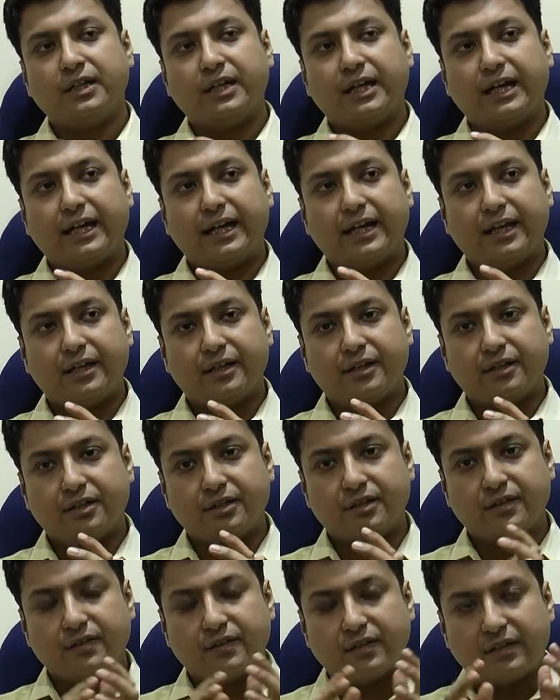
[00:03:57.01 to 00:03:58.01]
and
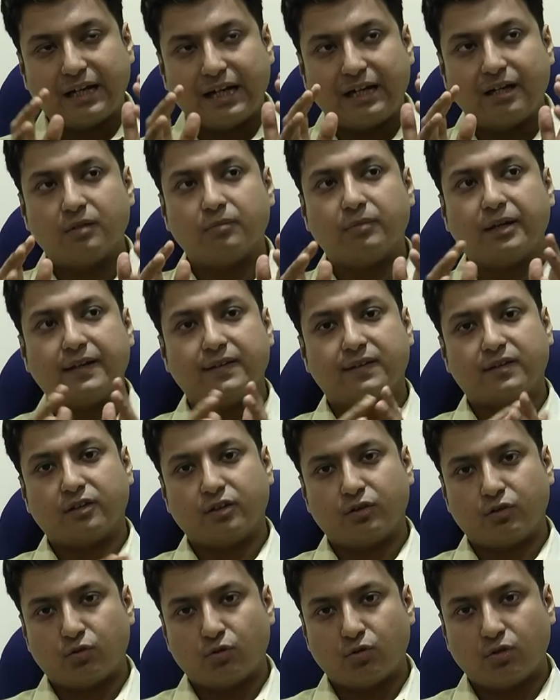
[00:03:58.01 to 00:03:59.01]
this is a randomized
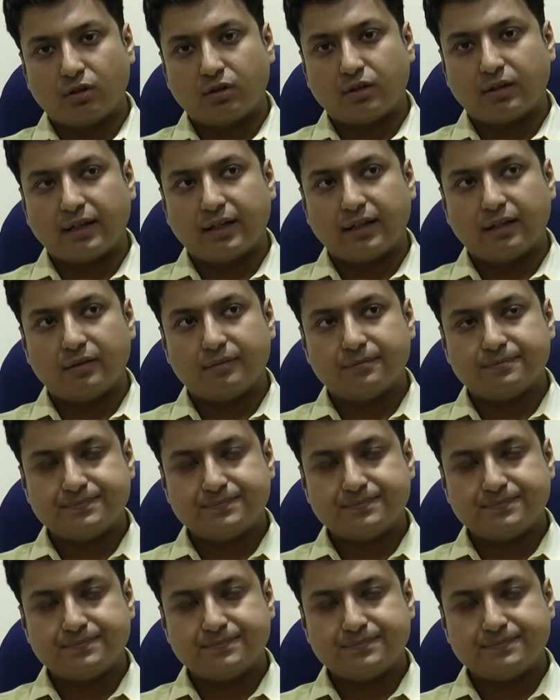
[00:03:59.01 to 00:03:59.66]
controlled trial.